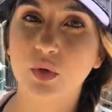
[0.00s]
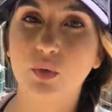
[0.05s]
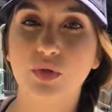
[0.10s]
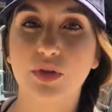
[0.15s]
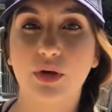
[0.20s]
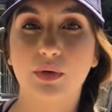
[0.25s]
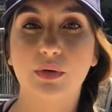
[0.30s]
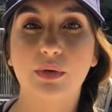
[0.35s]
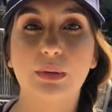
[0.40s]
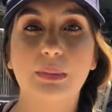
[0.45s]

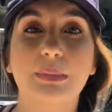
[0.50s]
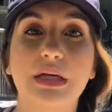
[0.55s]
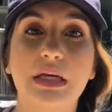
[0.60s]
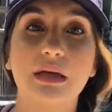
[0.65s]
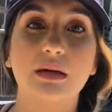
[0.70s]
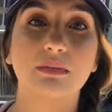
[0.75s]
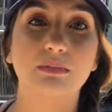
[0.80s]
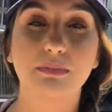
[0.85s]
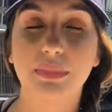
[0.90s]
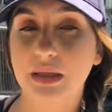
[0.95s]
there would
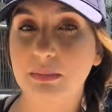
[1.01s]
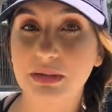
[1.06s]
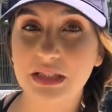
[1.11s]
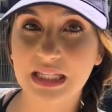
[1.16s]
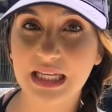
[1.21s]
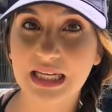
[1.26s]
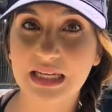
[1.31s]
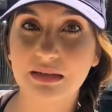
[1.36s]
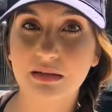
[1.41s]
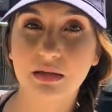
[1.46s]
be
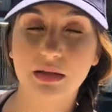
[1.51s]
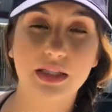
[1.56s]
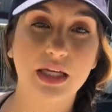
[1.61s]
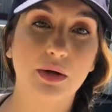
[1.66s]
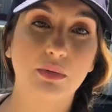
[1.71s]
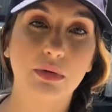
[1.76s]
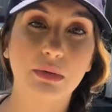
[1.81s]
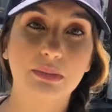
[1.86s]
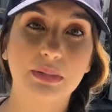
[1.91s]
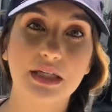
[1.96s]
bubbling, there
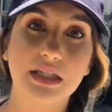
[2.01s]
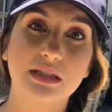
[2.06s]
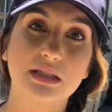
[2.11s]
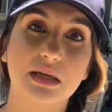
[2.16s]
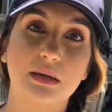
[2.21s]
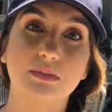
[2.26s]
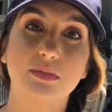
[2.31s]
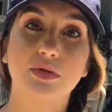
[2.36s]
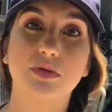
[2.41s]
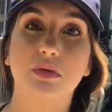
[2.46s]
would be
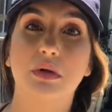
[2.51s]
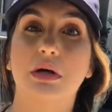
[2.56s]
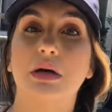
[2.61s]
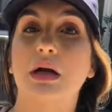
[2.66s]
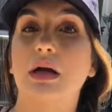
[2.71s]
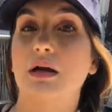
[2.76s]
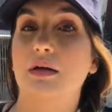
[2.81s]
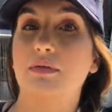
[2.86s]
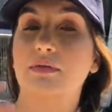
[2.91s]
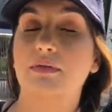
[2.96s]
some sort of